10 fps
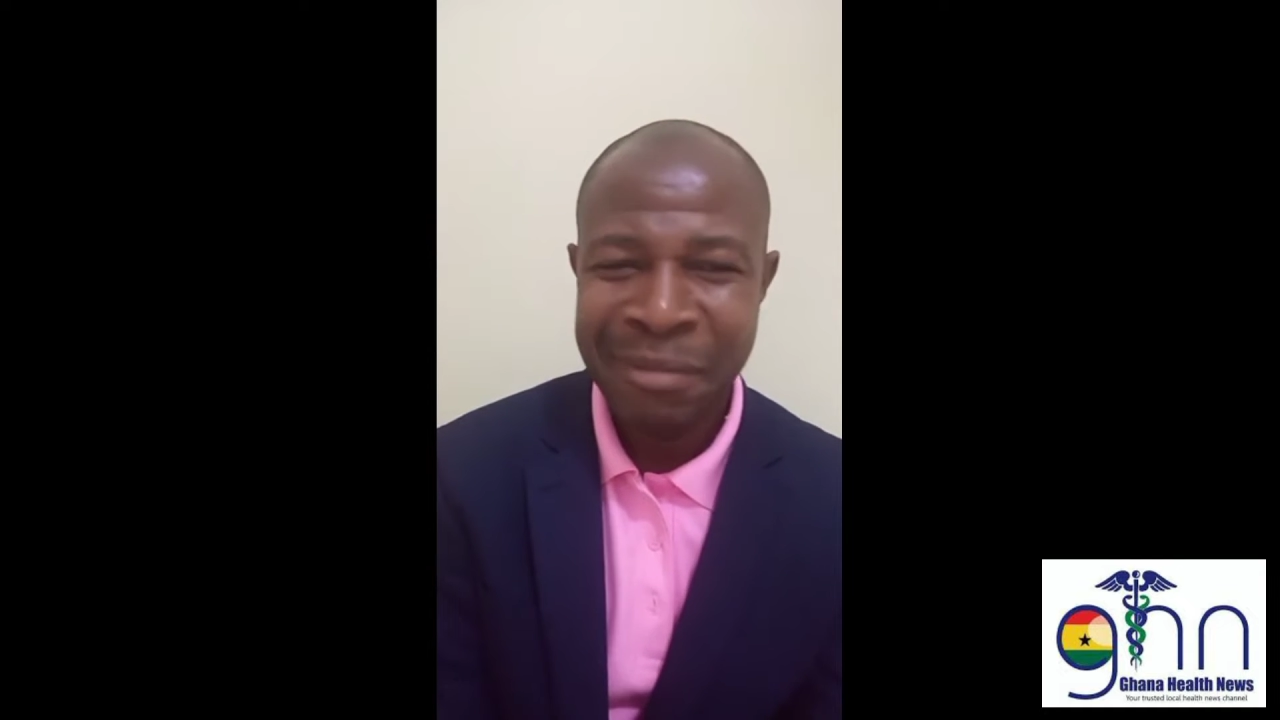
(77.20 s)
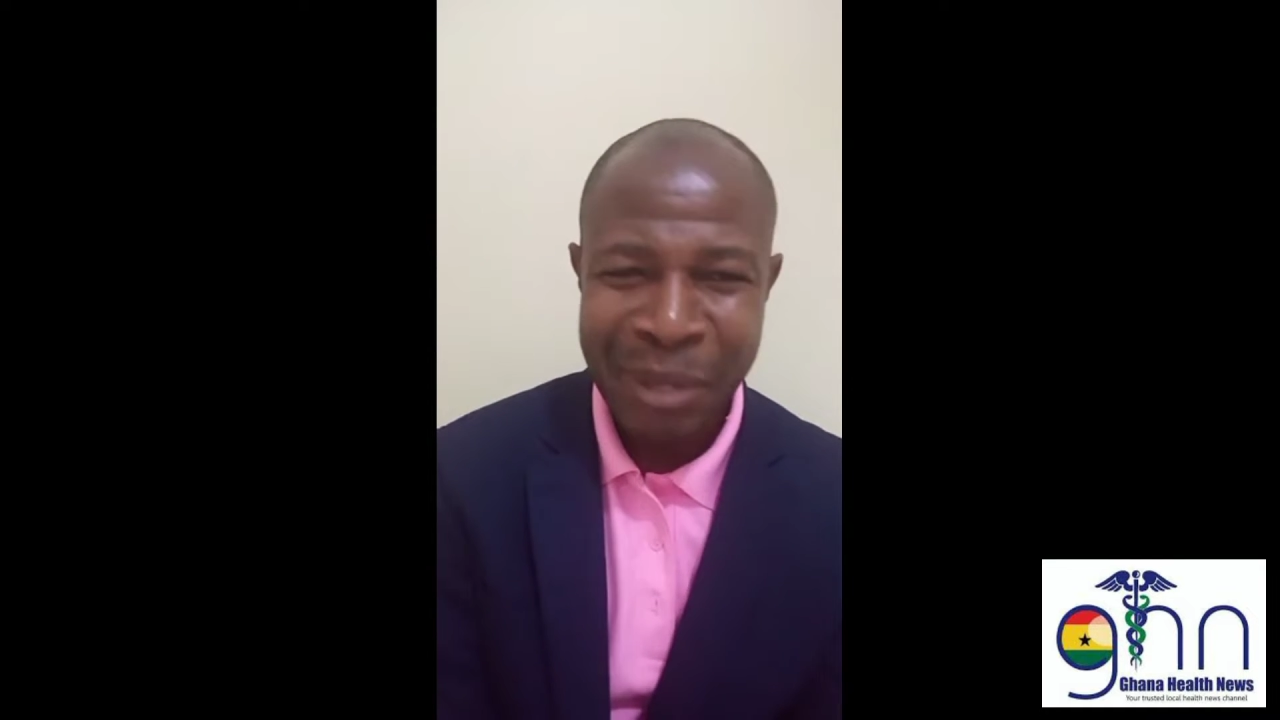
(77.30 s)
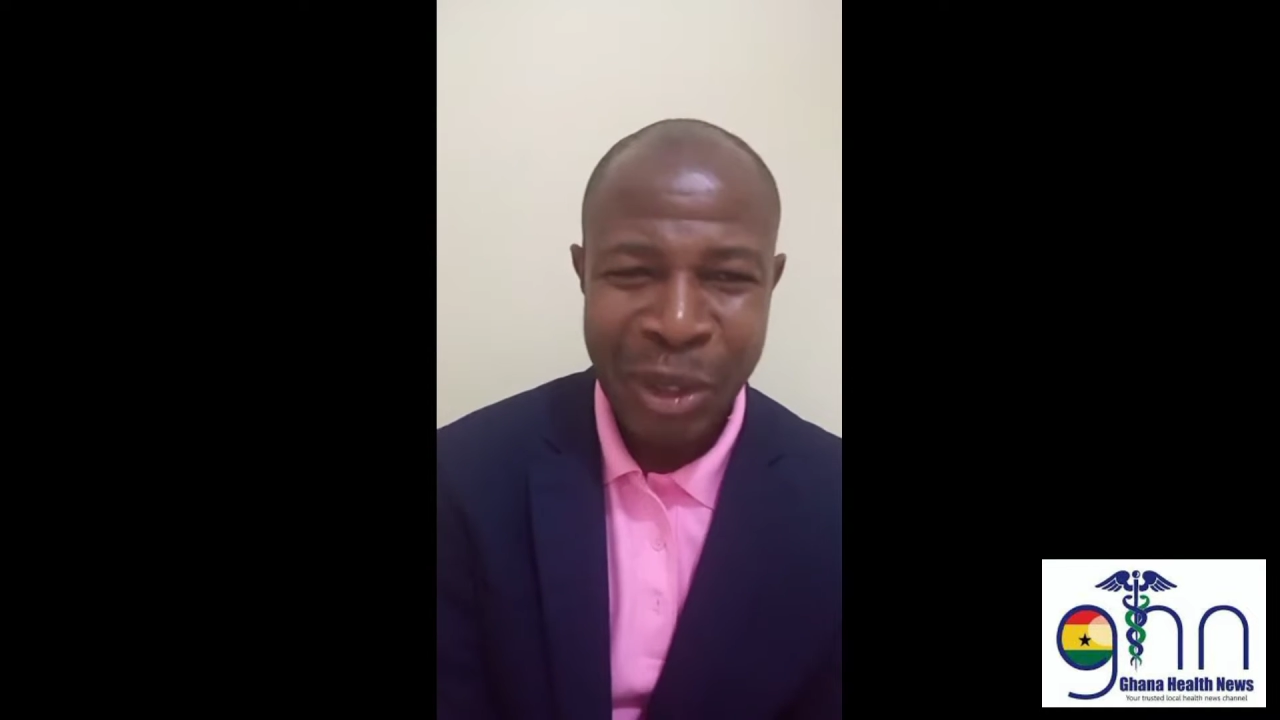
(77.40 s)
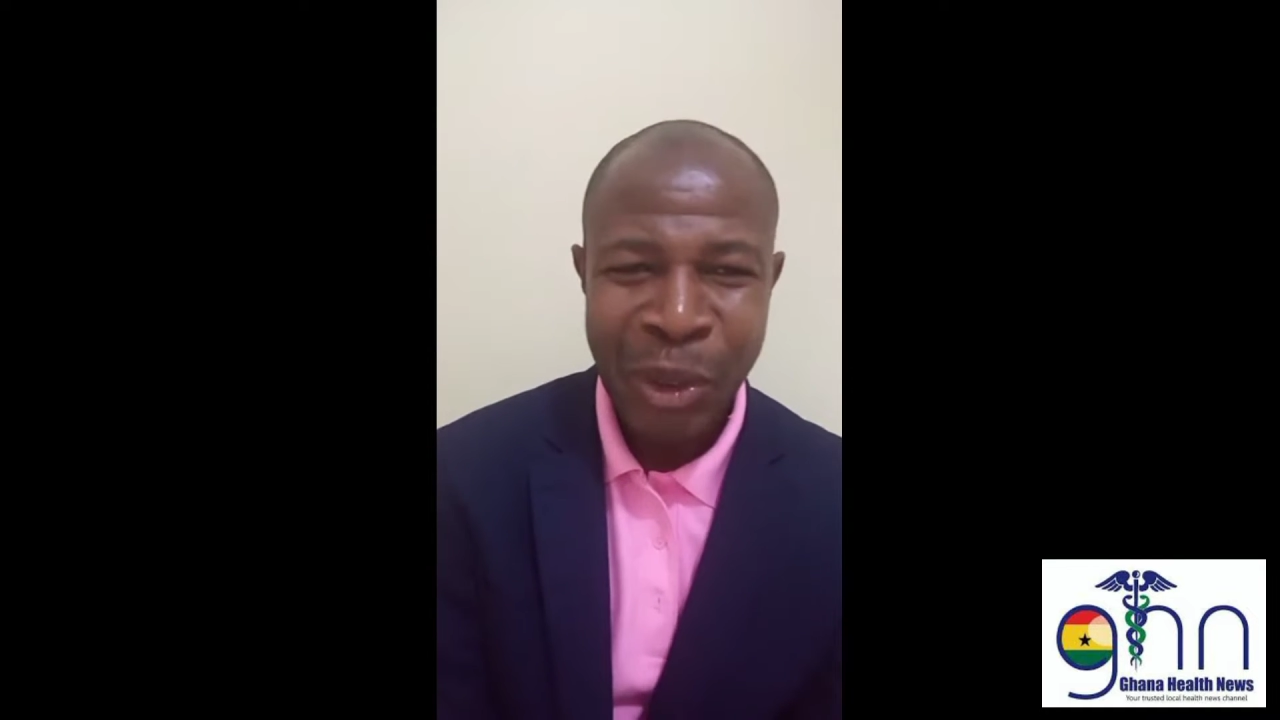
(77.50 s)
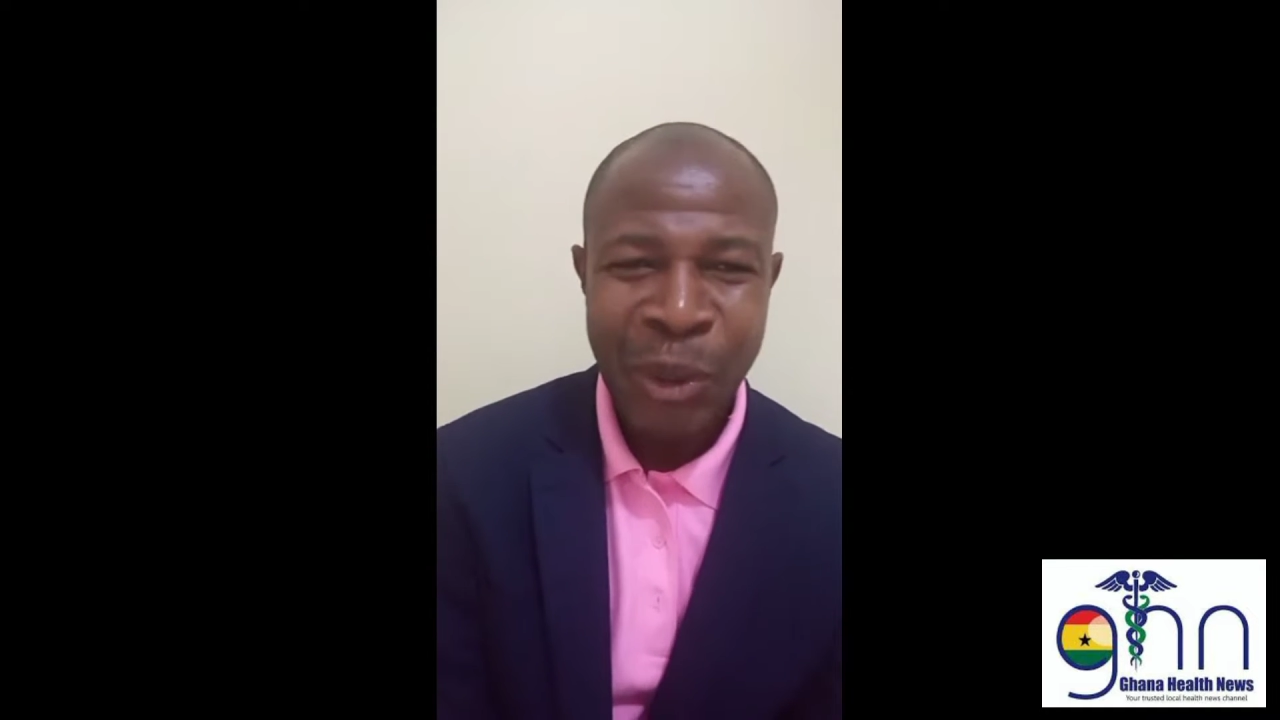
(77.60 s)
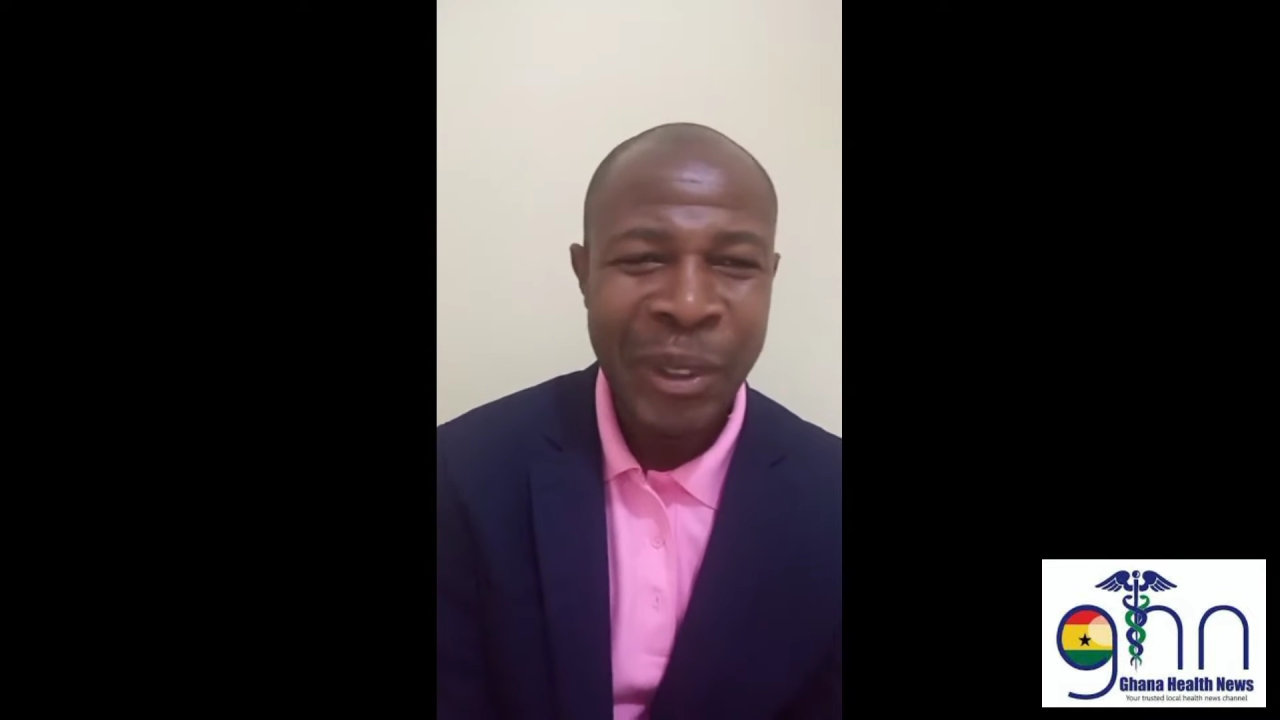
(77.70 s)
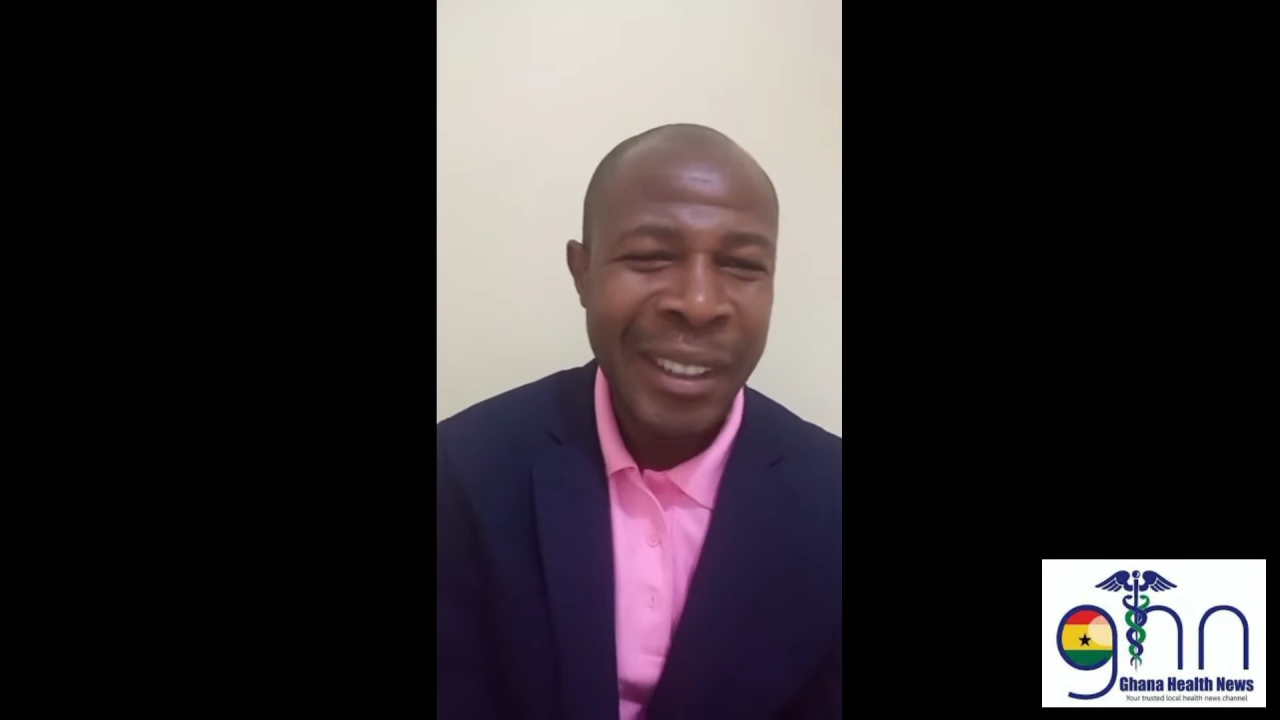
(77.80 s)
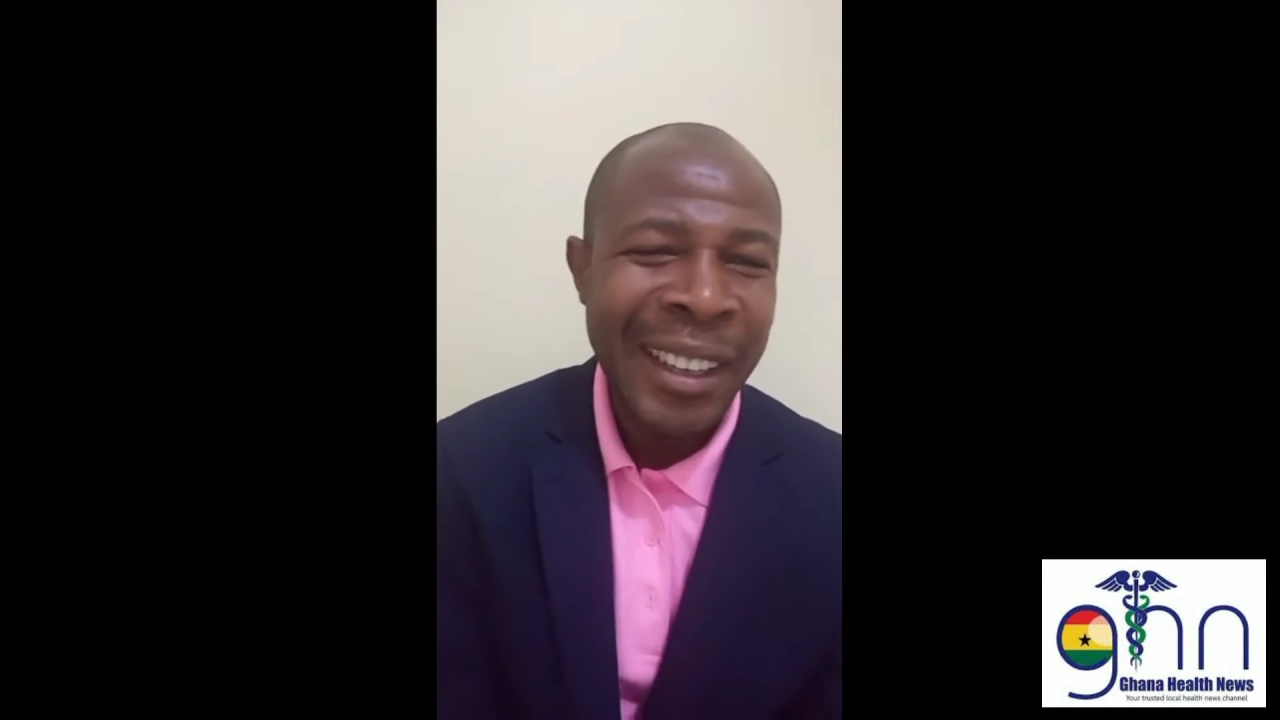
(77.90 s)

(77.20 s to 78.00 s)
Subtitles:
you know,